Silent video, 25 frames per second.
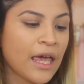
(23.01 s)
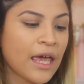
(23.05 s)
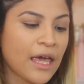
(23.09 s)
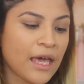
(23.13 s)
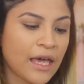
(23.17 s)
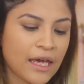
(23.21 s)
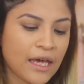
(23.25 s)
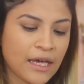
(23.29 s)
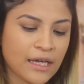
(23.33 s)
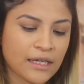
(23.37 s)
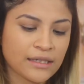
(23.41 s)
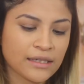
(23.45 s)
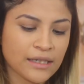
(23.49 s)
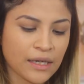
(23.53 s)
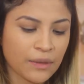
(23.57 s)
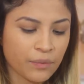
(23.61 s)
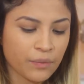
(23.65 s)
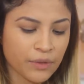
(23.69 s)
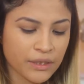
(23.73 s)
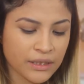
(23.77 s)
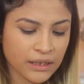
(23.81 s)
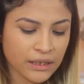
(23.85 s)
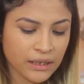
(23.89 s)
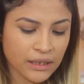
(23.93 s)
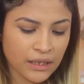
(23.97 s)
And I
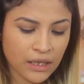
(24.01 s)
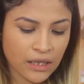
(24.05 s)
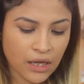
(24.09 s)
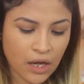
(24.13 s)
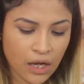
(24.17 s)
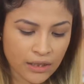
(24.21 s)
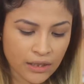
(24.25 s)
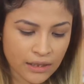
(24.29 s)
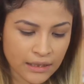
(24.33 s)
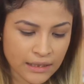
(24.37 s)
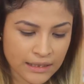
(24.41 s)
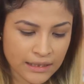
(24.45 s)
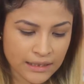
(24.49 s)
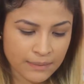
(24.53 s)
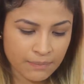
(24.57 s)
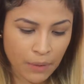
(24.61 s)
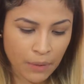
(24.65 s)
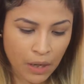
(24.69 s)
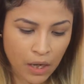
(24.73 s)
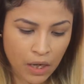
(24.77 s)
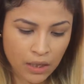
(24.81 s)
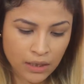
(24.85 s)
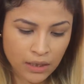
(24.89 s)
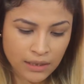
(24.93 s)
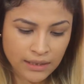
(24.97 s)
recently got this
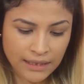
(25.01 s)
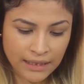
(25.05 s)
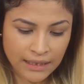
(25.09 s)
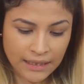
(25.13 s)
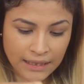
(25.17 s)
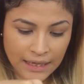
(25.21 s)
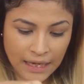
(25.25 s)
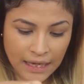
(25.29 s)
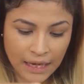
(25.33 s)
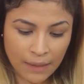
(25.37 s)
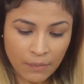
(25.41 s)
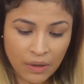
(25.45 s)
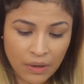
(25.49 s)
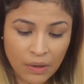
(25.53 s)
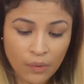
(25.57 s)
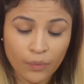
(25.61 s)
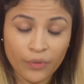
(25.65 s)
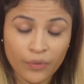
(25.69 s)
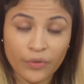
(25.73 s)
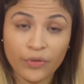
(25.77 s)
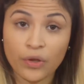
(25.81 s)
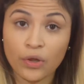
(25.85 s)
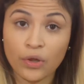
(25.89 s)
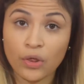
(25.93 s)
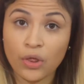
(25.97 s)
box and it came out
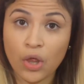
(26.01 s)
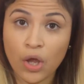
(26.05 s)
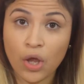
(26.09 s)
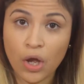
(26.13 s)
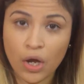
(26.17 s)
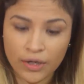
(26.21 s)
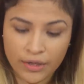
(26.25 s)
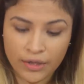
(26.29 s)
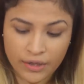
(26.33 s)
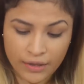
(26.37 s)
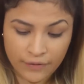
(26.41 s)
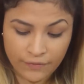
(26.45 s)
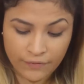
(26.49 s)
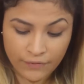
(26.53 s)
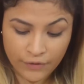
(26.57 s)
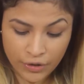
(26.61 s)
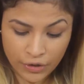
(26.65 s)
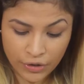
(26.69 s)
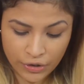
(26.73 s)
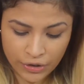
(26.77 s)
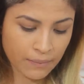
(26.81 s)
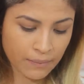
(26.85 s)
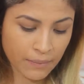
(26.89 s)
with a lot of good.